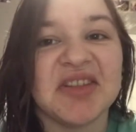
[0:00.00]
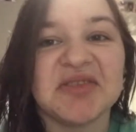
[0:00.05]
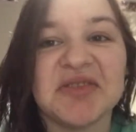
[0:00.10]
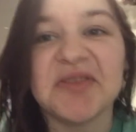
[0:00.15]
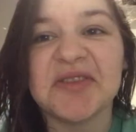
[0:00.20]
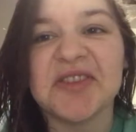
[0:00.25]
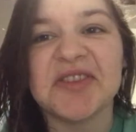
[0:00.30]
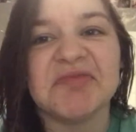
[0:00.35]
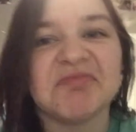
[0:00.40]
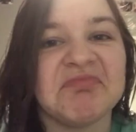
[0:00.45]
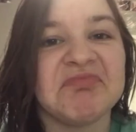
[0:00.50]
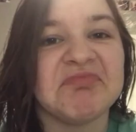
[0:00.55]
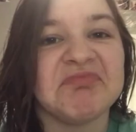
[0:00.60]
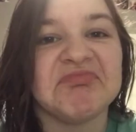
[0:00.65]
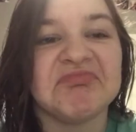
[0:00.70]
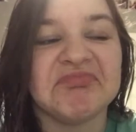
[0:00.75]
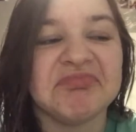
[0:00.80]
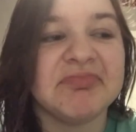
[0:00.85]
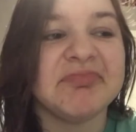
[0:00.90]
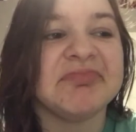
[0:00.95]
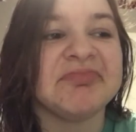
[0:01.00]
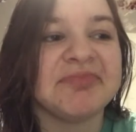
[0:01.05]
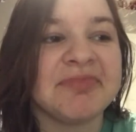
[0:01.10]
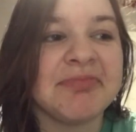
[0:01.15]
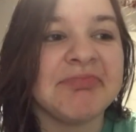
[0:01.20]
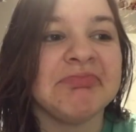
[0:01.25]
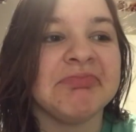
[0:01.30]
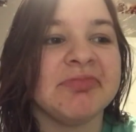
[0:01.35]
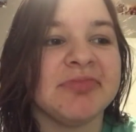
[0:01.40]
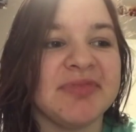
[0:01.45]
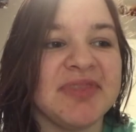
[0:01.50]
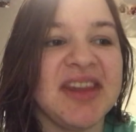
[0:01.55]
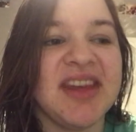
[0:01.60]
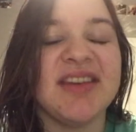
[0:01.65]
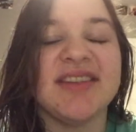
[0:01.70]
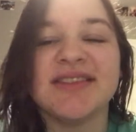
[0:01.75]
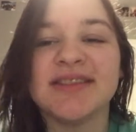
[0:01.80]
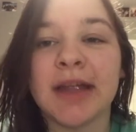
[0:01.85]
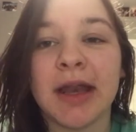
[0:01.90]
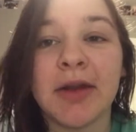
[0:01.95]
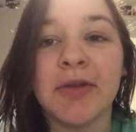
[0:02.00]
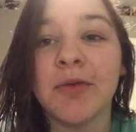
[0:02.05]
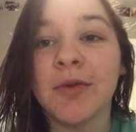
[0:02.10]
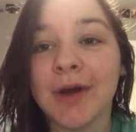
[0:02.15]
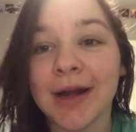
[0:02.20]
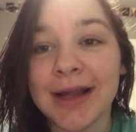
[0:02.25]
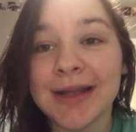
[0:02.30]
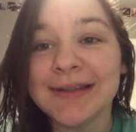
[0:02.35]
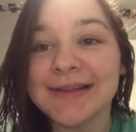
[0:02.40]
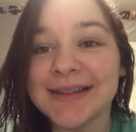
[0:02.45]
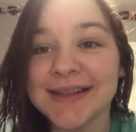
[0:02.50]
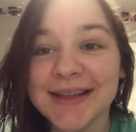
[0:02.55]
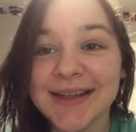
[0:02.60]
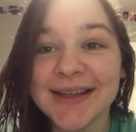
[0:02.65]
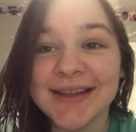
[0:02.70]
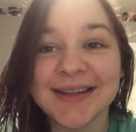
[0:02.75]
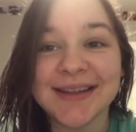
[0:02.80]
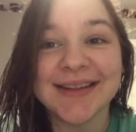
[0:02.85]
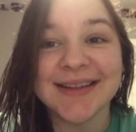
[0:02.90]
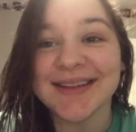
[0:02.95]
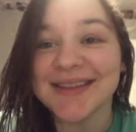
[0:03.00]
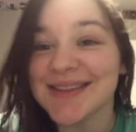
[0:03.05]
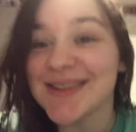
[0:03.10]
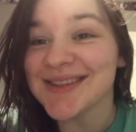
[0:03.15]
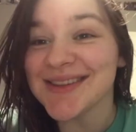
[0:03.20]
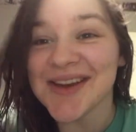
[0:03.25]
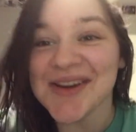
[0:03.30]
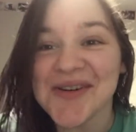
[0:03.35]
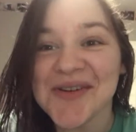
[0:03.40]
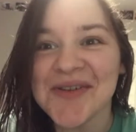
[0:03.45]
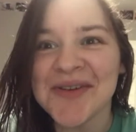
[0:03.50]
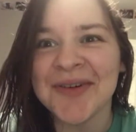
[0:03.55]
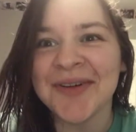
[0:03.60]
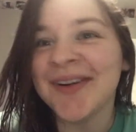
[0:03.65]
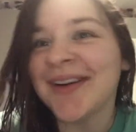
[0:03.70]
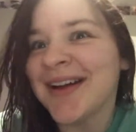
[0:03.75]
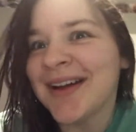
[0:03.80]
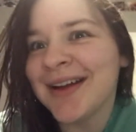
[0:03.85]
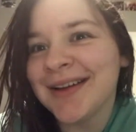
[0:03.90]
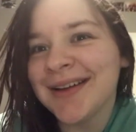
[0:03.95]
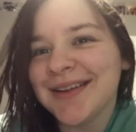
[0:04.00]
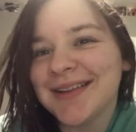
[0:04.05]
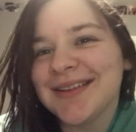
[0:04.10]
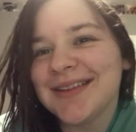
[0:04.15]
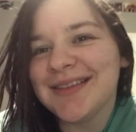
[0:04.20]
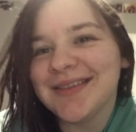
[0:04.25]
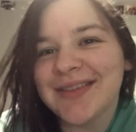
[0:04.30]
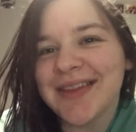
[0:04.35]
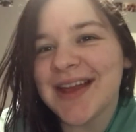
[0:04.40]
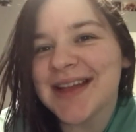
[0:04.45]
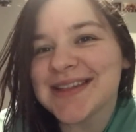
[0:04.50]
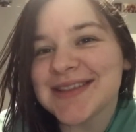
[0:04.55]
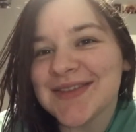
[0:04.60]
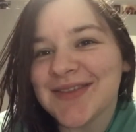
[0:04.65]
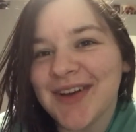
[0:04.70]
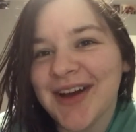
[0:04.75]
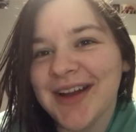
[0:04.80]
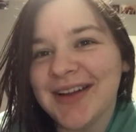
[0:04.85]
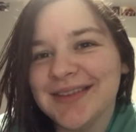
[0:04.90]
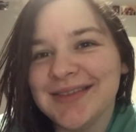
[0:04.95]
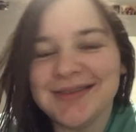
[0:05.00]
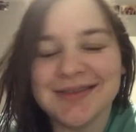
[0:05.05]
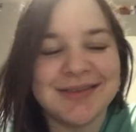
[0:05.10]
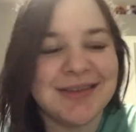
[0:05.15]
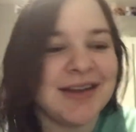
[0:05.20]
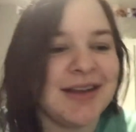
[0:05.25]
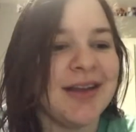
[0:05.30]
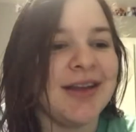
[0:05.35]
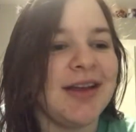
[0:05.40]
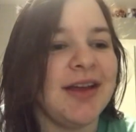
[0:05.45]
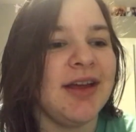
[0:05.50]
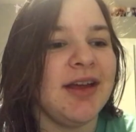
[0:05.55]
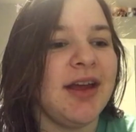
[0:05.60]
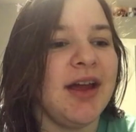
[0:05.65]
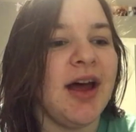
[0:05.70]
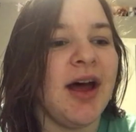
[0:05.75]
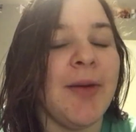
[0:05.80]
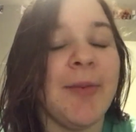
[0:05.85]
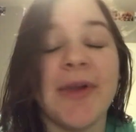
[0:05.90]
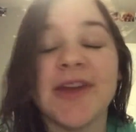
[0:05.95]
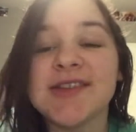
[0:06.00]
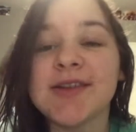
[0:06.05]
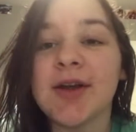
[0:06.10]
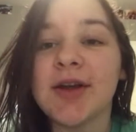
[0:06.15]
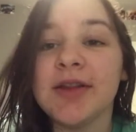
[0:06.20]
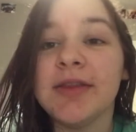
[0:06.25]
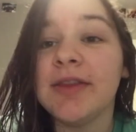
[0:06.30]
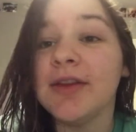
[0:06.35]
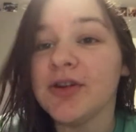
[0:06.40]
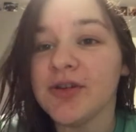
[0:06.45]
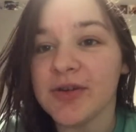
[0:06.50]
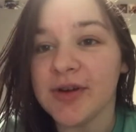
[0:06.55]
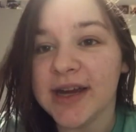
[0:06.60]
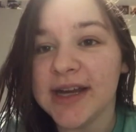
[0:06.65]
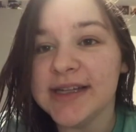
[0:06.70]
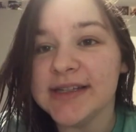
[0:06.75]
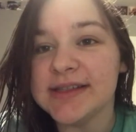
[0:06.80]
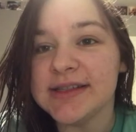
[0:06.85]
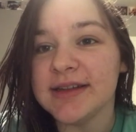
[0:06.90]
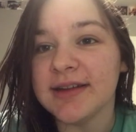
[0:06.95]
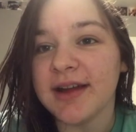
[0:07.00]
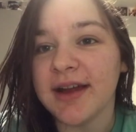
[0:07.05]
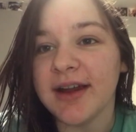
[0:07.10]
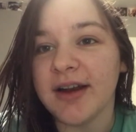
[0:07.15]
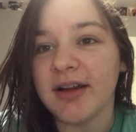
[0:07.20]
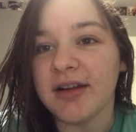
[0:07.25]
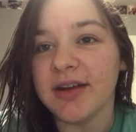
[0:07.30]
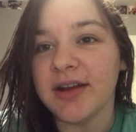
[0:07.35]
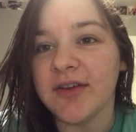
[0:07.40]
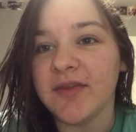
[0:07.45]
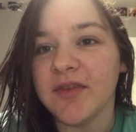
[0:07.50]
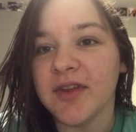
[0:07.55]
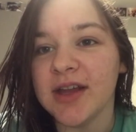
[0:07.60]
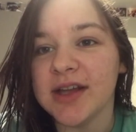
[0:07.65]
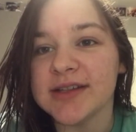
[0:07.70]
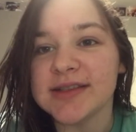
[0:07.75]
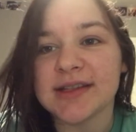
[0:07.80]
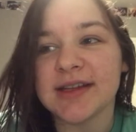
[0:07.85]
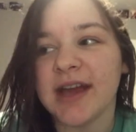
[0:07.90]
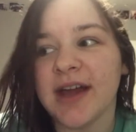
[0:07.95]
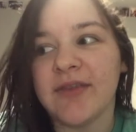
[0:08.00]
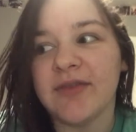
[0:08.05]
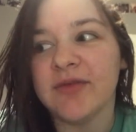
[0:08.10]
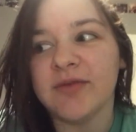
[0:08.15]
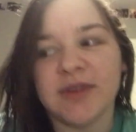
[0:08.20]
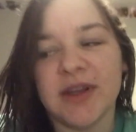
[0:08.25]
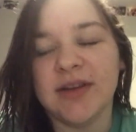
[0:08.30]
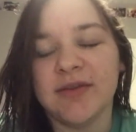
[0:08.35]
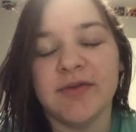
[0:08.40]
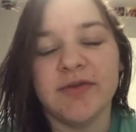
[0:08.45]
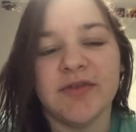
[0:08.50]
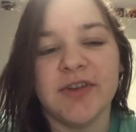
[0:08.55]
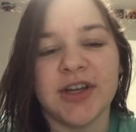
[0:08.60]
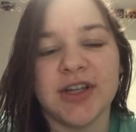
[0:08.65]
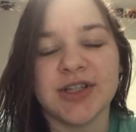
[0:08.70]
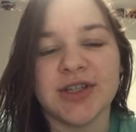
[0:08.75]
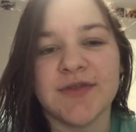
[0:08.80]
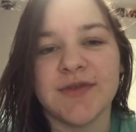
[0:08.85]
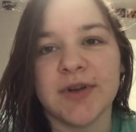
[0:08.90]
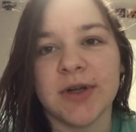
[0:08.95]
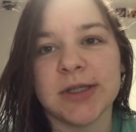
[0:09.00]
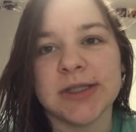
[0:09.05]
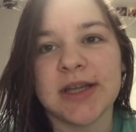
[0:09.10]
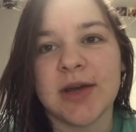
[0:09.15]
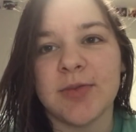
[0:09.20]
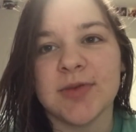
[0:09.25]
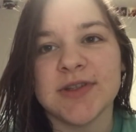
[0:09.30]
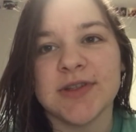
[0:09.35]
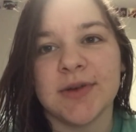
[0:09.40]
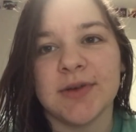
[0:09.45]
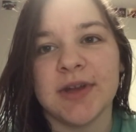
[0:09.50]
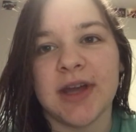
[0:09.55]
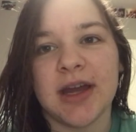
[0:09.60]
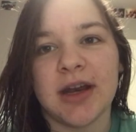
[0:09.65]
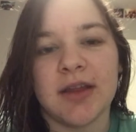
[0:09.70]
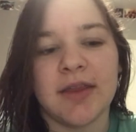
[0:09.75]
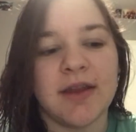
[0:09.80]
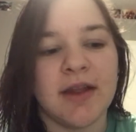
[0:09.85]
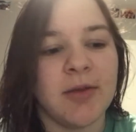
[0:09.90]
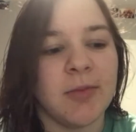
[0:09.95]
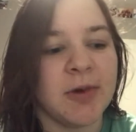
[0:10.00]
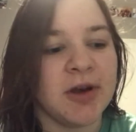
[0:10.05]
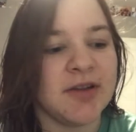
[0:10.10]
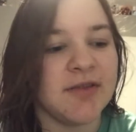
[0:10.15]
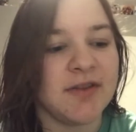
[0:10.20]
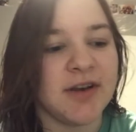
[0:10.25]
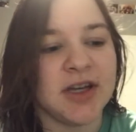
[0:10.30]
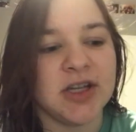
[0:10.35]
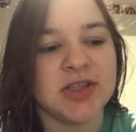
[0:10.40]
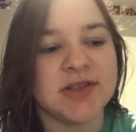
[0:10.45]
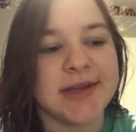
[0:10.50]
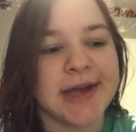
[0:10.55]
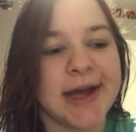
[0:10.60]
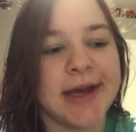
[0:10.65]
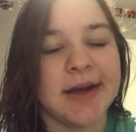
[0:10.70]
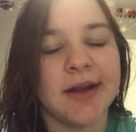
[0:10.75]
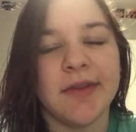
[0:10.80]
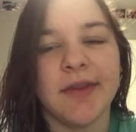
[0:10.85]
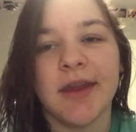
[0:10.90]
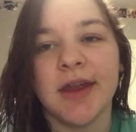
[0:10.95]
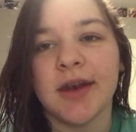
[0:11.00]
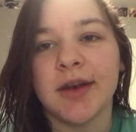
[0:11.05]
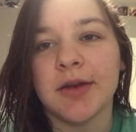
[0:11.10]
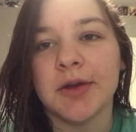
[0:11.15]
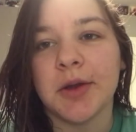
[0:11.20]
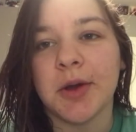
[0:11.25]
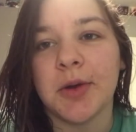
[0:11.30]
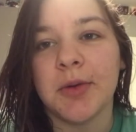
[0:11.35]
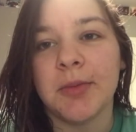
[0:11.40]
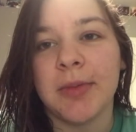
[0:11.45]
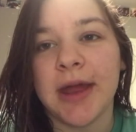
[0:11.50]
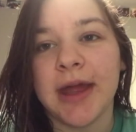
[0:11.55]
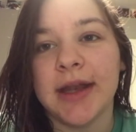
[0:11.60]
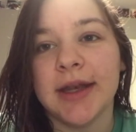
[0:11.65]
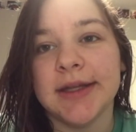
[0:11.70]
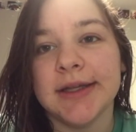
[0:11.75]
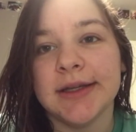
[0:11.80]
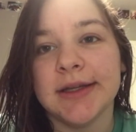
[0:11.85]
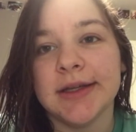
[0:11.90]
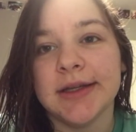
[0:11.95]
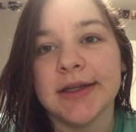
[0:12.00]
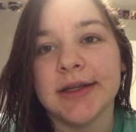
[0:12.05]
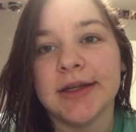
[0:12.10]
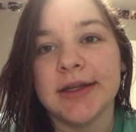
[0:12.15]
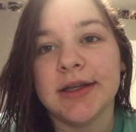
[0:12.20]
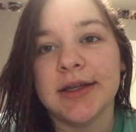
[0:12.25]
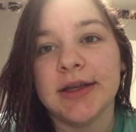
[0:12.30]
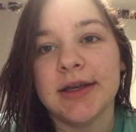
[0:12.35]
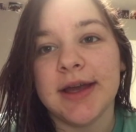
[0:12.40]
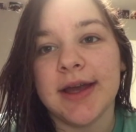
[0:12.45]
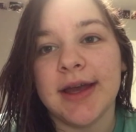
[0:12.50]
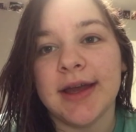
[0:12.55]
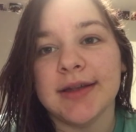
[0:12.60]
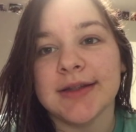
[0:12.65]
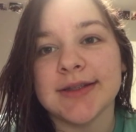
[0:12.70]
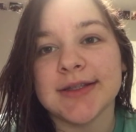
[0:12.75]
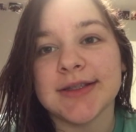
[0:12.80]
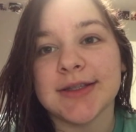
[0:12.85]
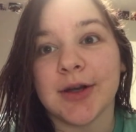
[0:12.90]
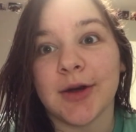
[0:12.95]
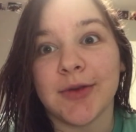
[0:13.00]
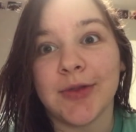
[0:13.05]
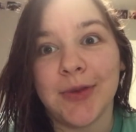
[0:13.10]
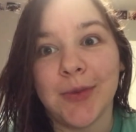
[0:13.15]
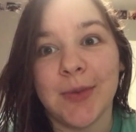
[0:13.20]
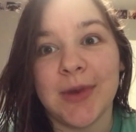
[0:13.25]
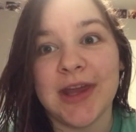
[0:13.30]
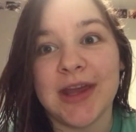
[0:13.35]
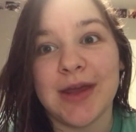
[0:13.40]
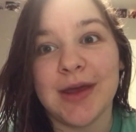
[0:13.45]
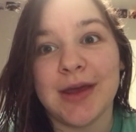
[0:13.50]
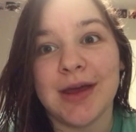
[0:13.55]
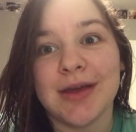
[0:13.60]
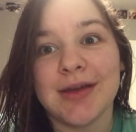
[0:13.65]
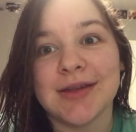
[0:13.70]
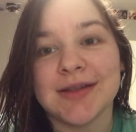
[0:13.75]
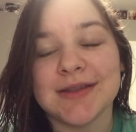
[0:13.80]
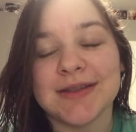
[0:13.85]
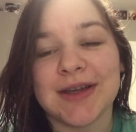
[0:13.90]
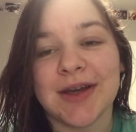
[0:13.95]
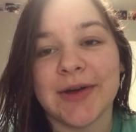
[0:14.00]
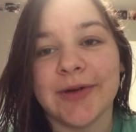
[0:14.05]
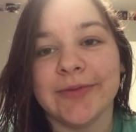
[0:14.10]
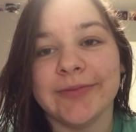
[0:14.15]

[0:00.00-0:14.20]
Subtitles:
it's the extent of what I did, so that's fun. I started The Great tonight on Netflix. I haven't even finished the first episode yet. I think I'm gonna finish that and then go to bed and start the week. So